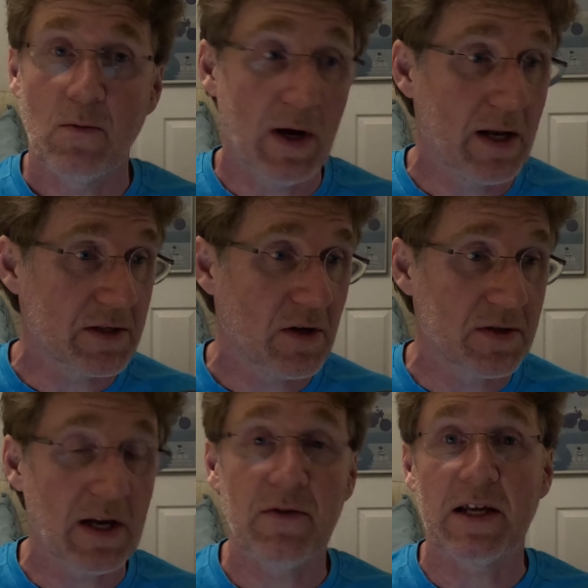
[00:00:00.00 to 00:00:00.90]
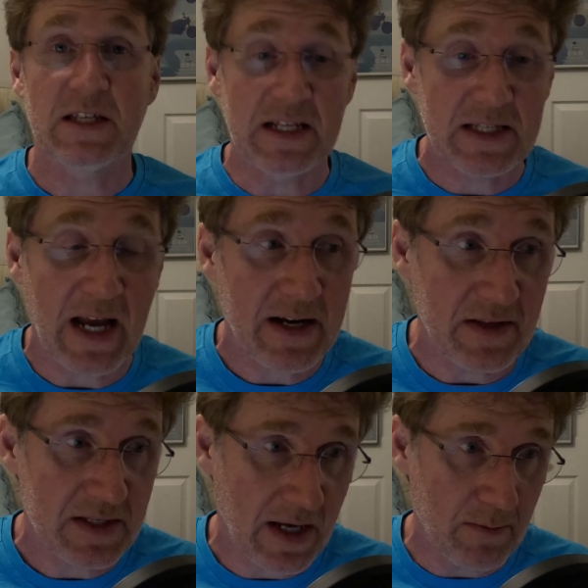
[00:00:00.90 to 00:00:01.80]
Well, it turns out that's exactly
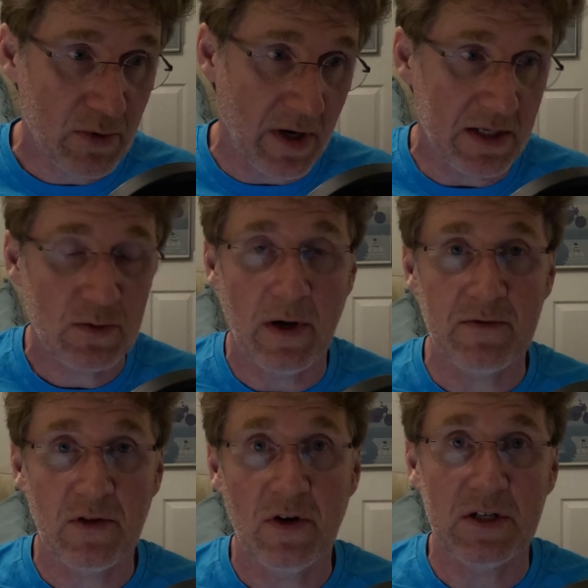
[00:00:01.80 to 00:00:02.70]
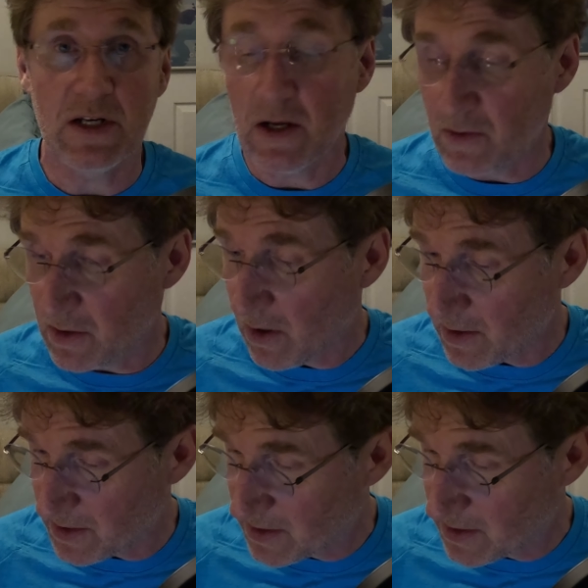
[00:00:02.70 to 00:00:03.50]
the same price, $1,200 to $1,300.